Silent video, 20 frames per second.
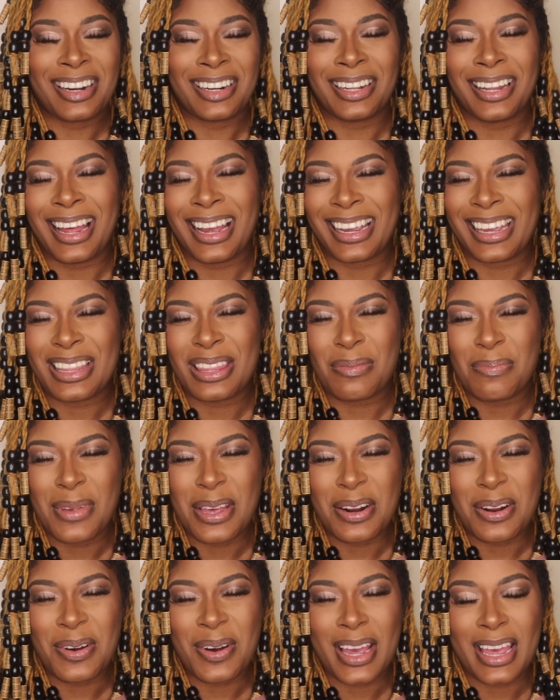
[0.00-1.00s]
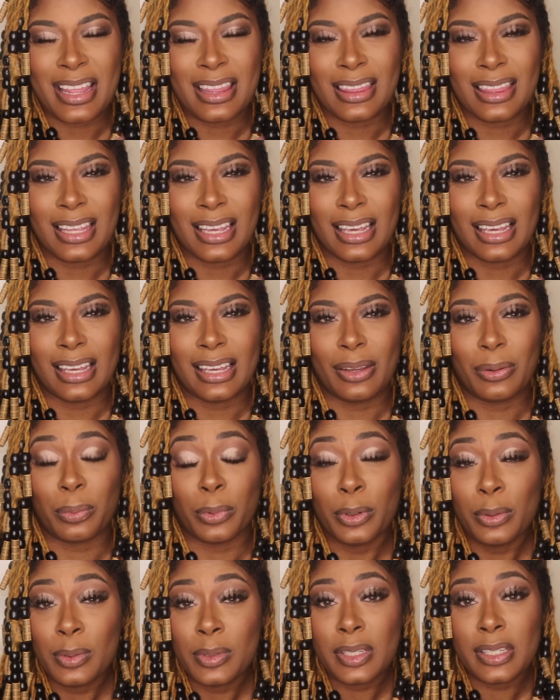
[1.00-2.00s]
to lock in the middle and the
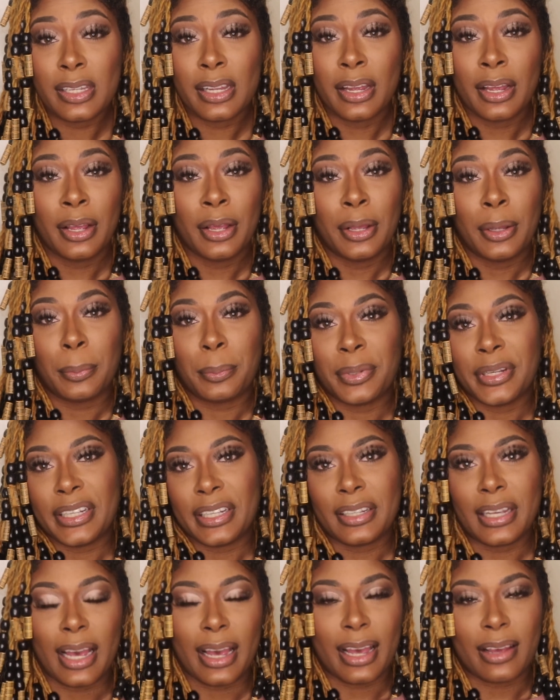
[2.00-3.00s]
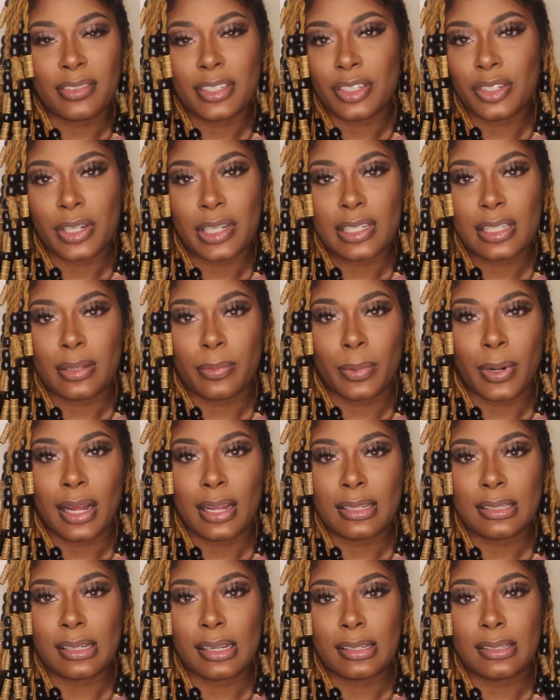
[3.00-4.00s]
roots, but I have to trust the
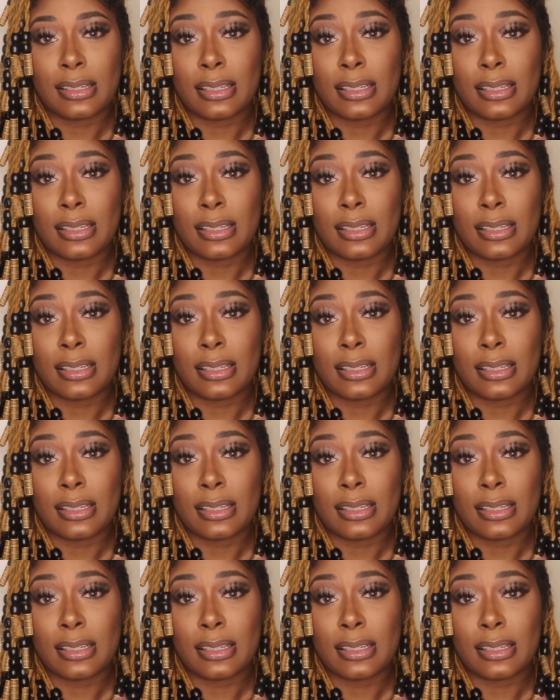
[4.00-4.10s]
process.